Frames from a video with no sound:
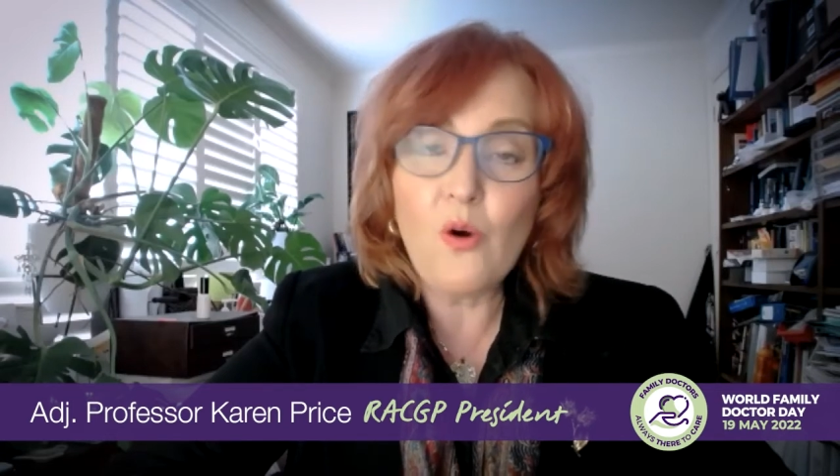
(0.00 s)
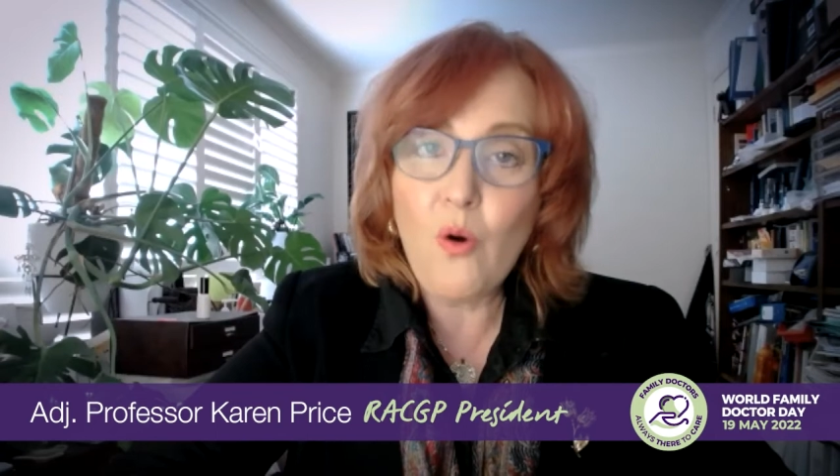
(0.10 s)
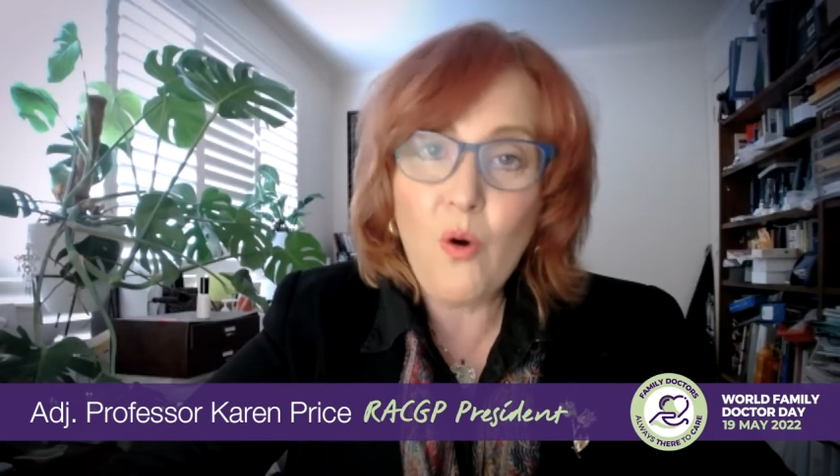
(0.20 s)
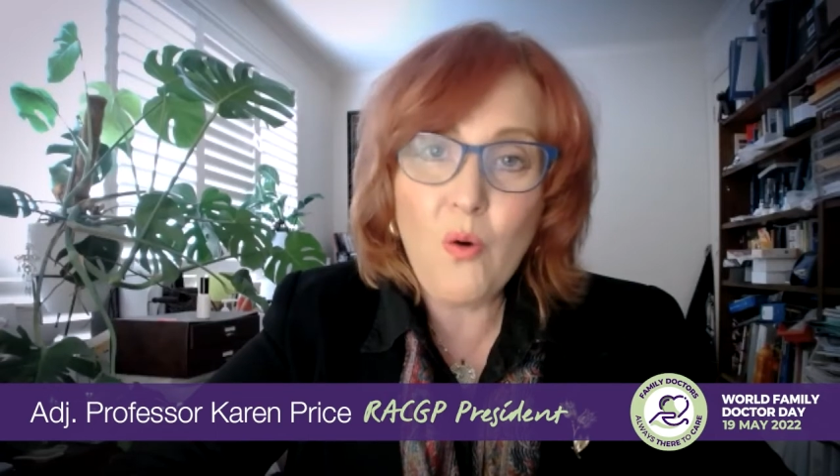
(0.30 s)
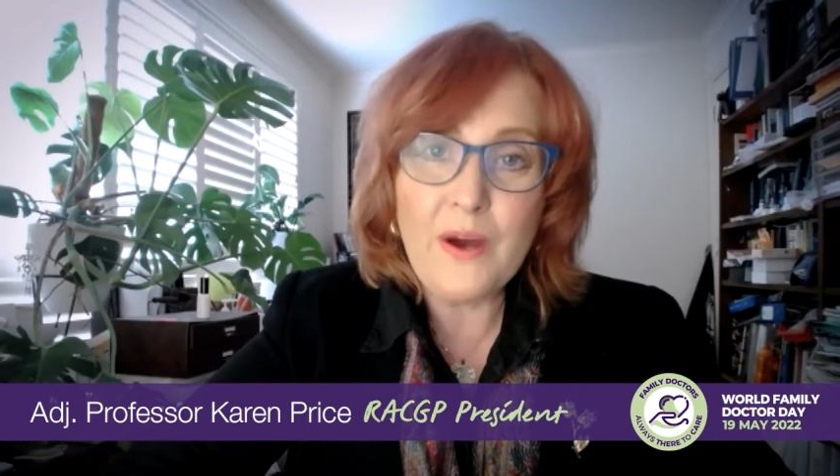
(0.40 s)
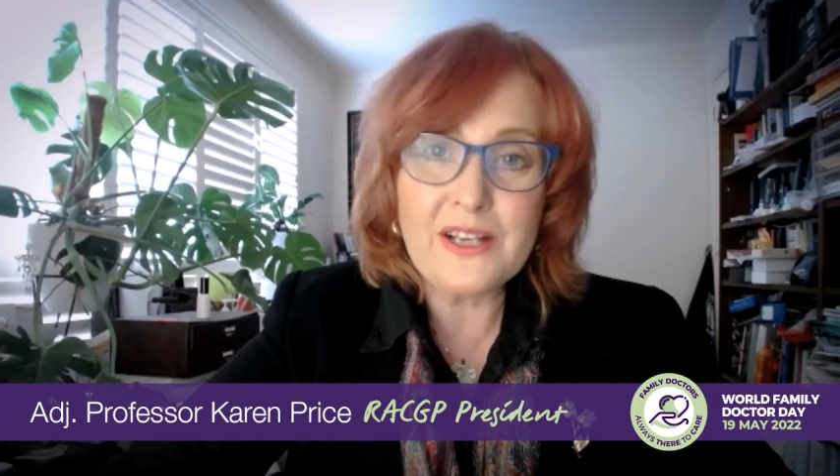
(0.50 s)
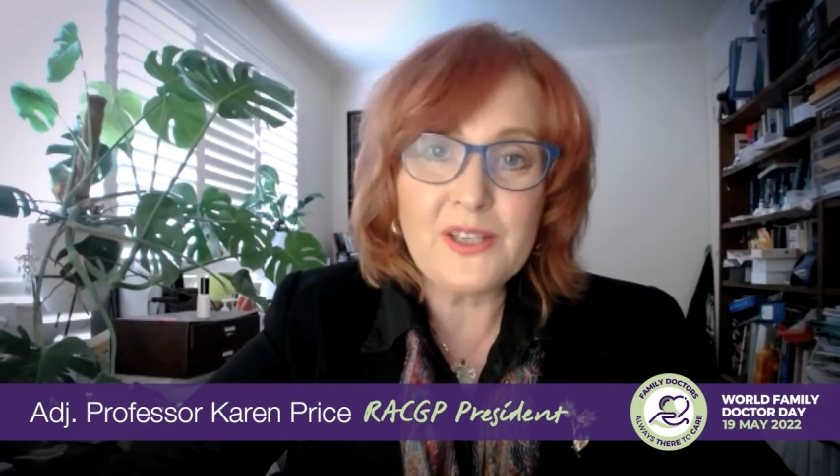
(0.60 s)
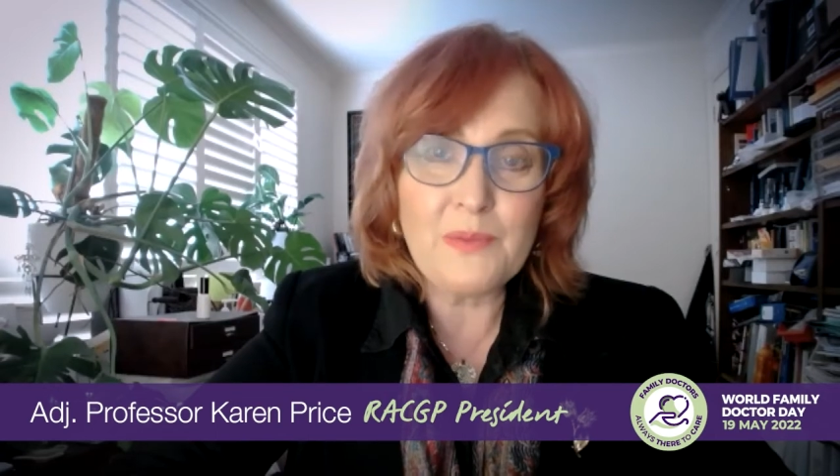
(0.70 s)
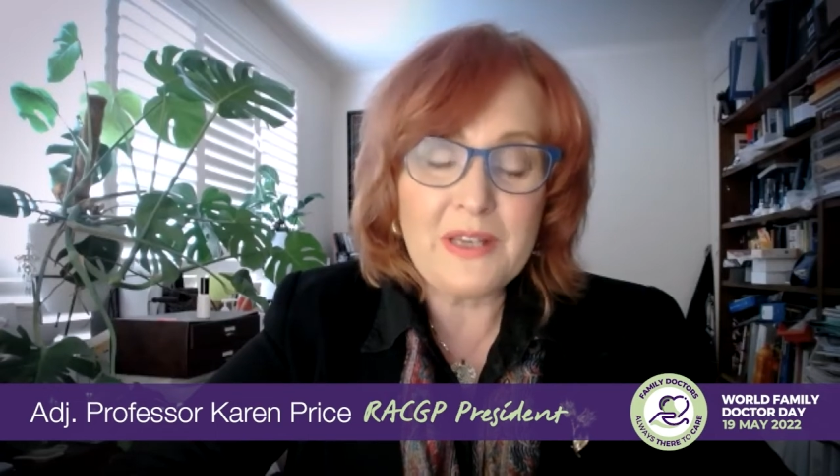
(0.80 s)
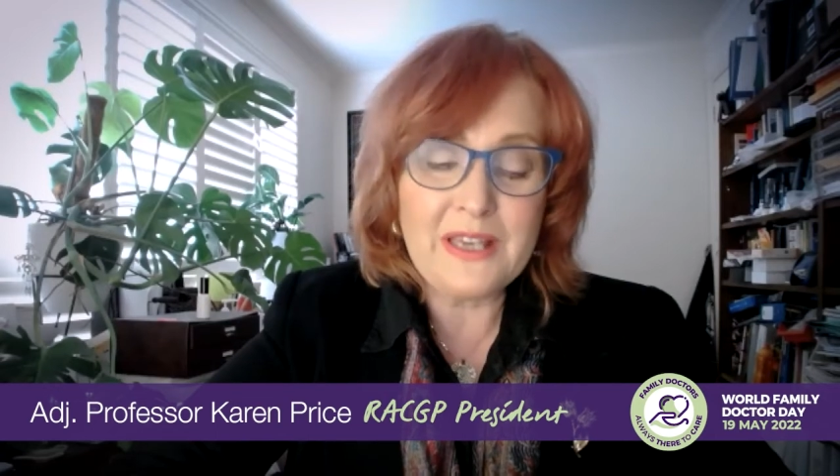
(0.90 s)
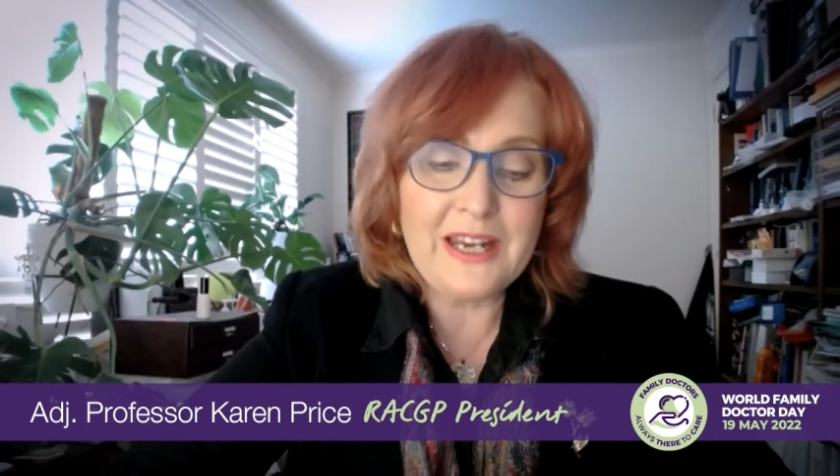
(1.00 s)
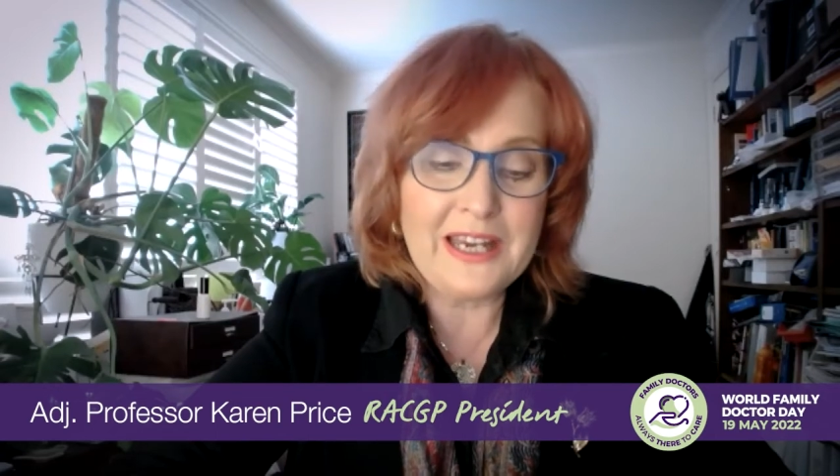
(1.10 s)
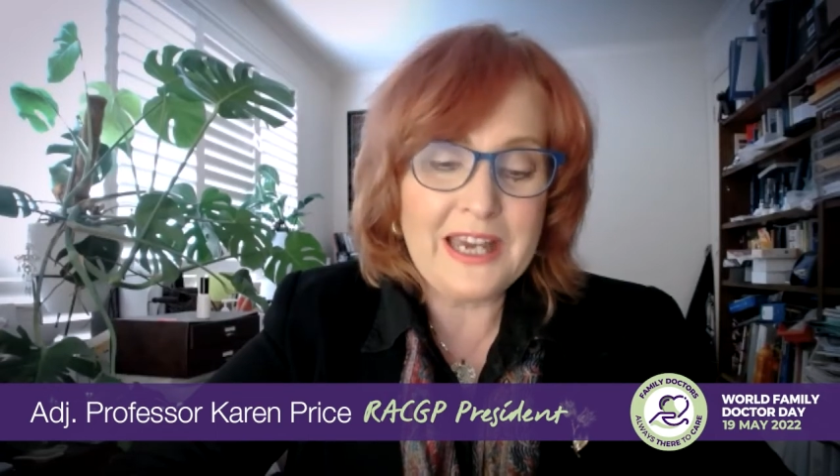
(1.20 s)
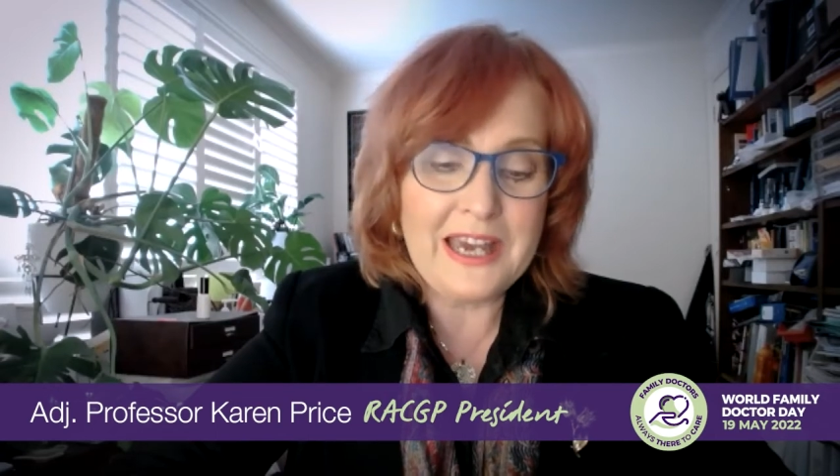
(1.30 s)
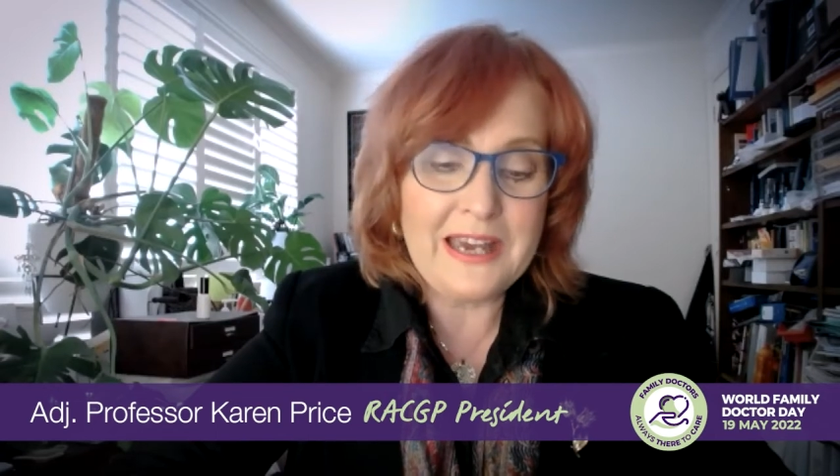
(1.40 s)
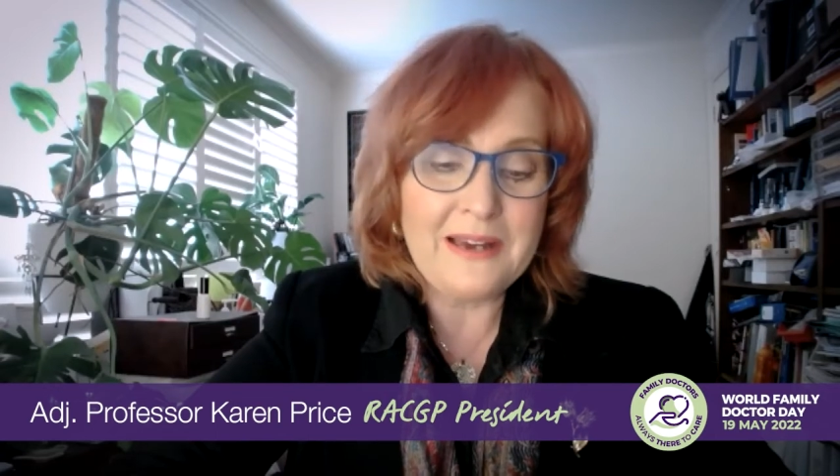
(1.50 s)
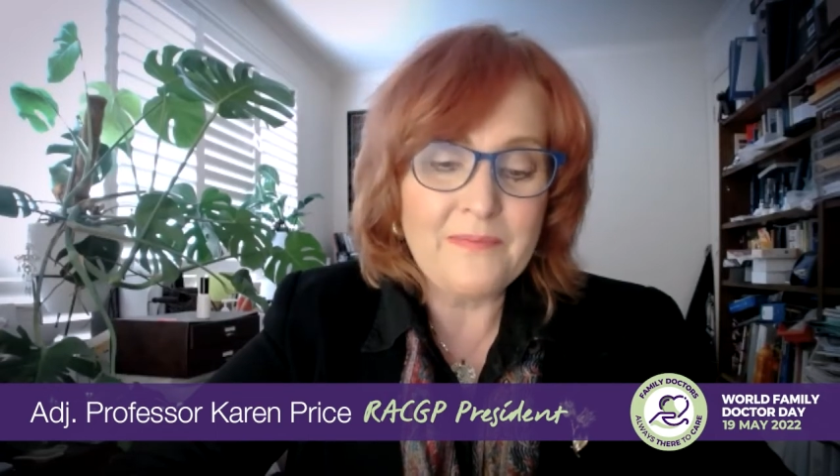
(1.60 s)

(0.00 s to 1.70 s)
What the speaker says: always be there to care.